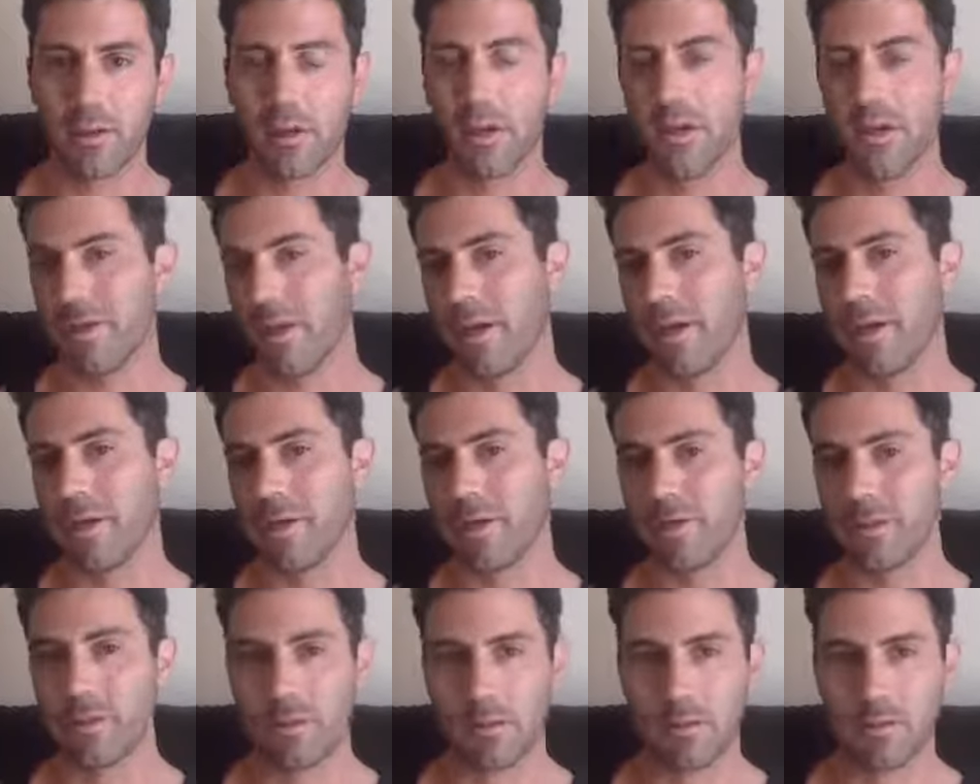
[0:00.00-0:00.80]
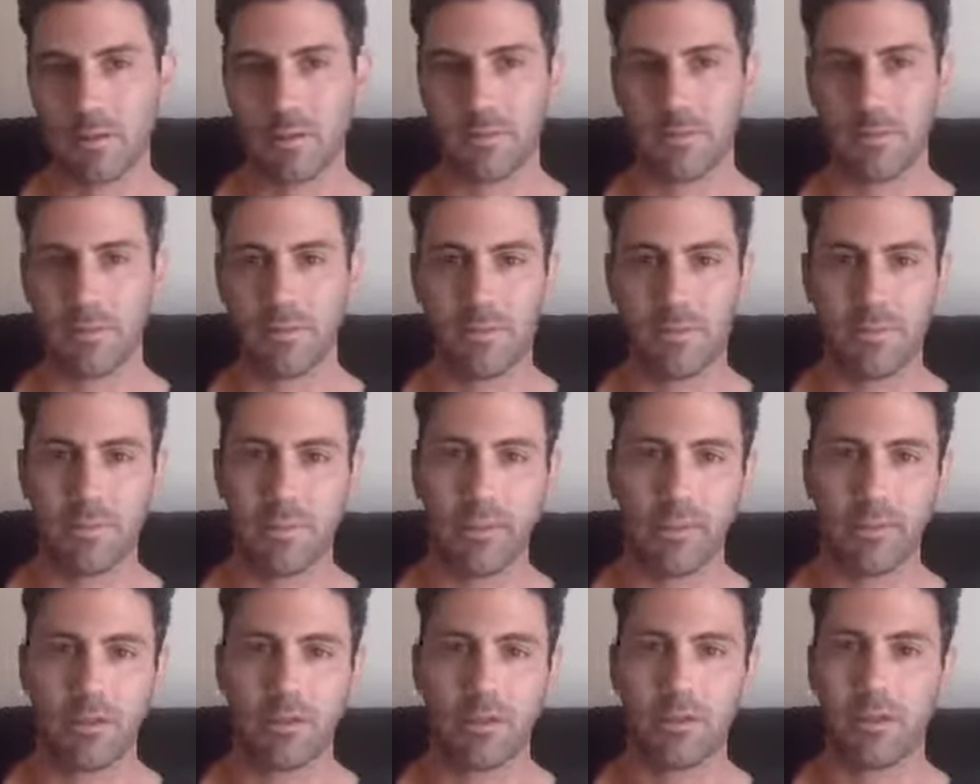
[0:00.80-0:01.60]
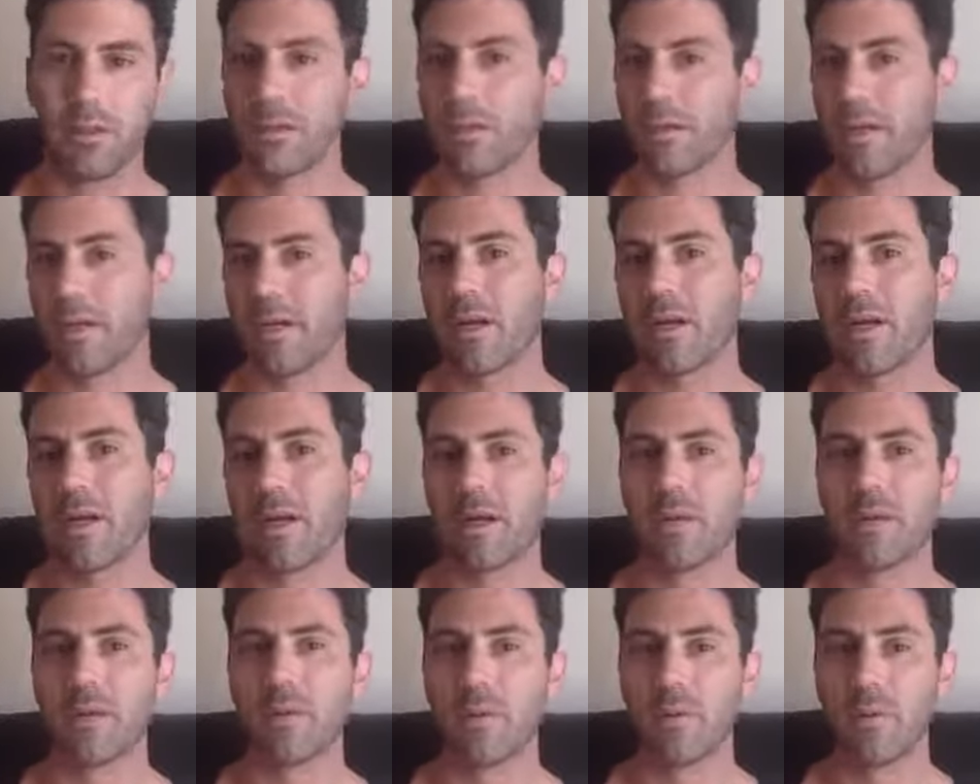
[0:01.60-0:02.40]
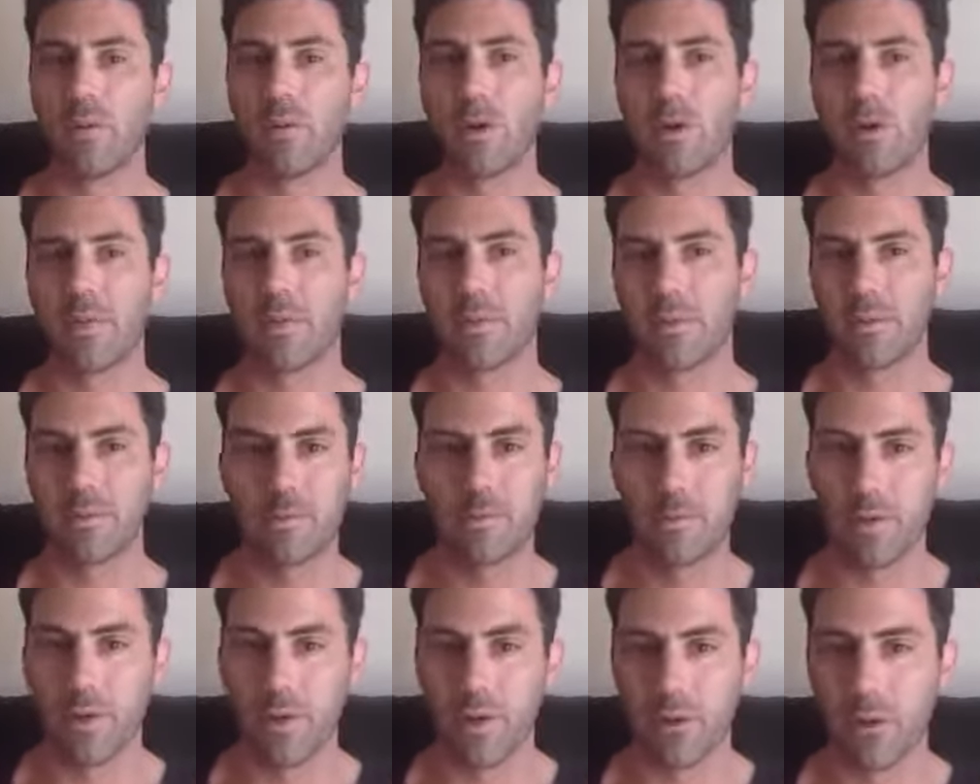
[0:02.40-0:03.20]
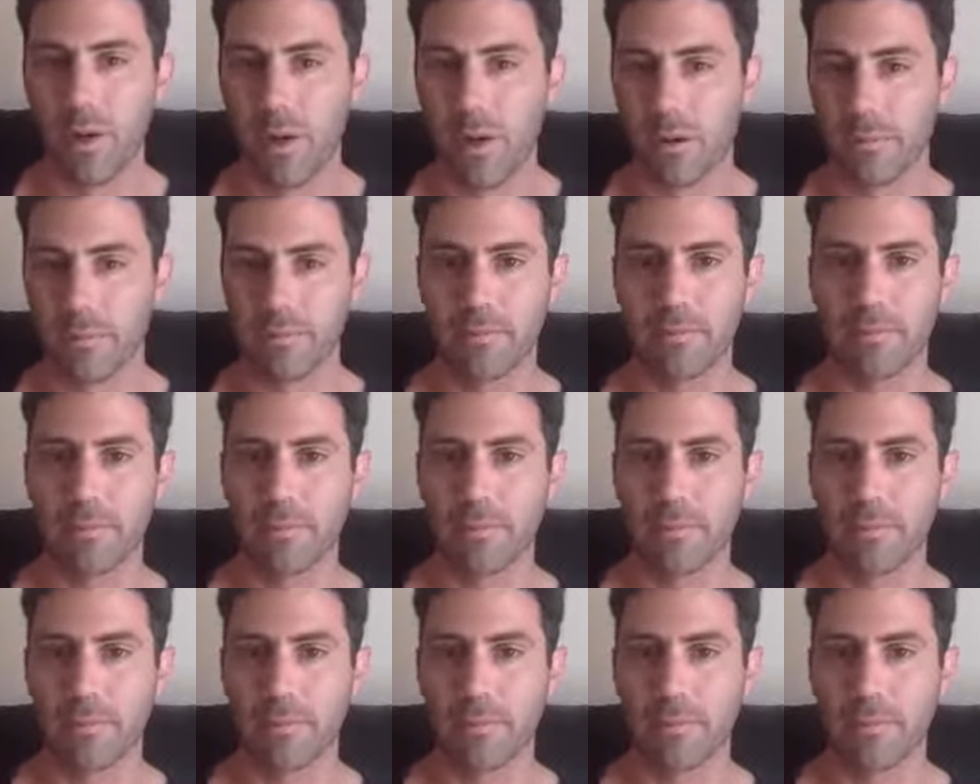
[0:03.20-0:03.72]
and then it's kind of like a rewards program.